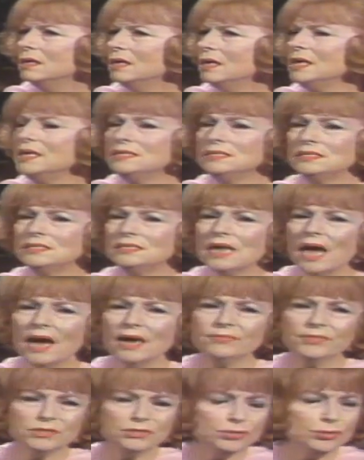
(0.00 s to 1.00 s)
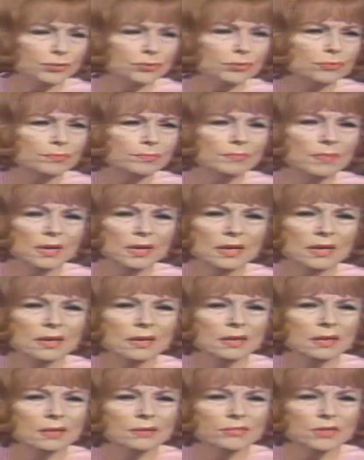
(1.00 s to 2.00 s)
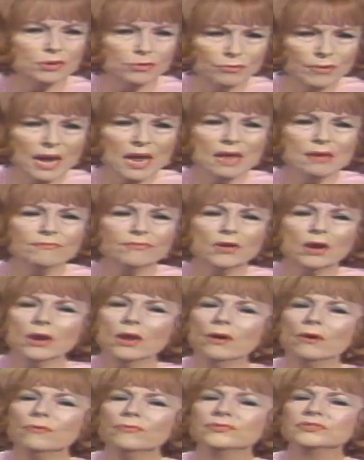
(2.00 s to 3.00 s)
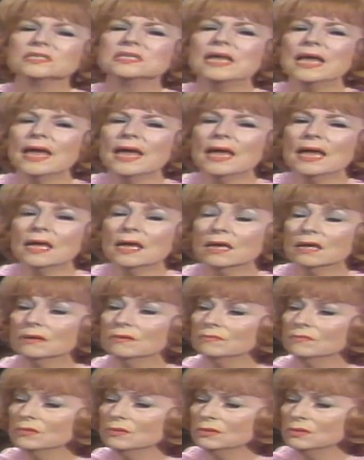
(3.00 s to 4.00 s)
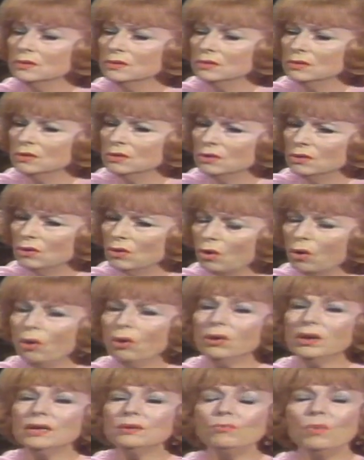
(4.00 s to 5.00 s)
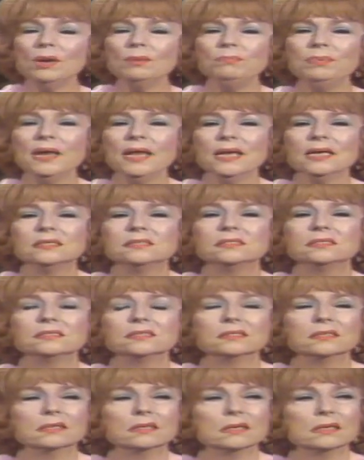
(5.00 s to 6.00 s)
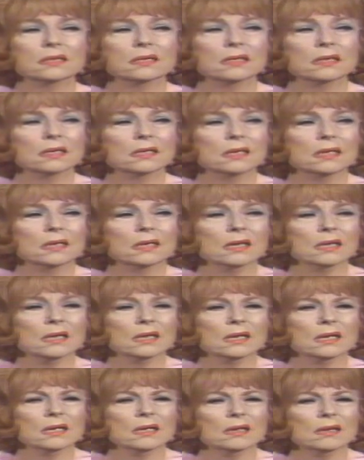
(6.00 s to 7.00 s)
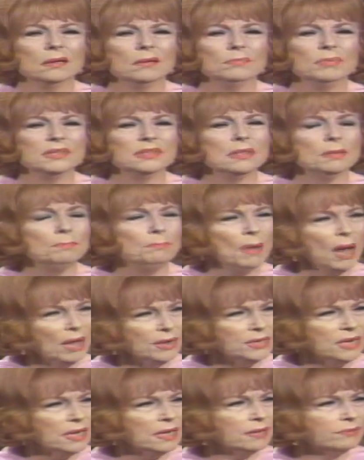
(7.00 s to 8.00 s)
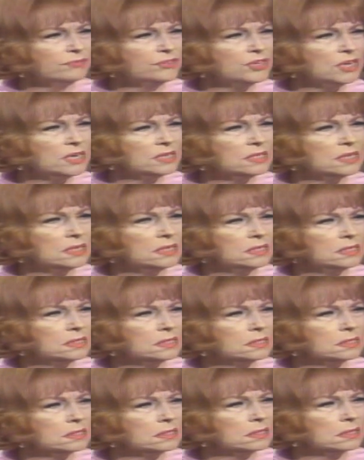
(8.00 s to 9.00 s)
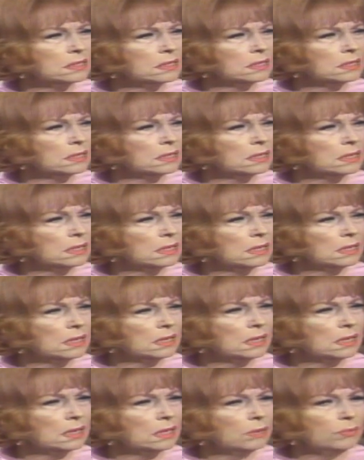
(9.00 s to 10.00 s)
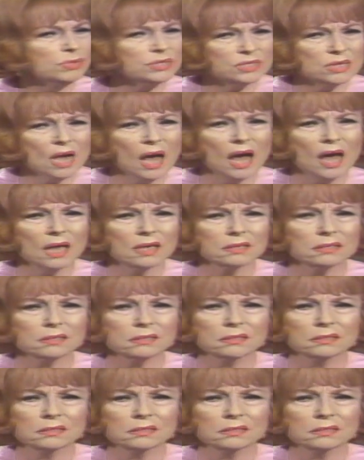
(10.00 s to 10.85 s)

Inside the tomb, the grave clothes lay, all in one place. But the body of Jesus was gone.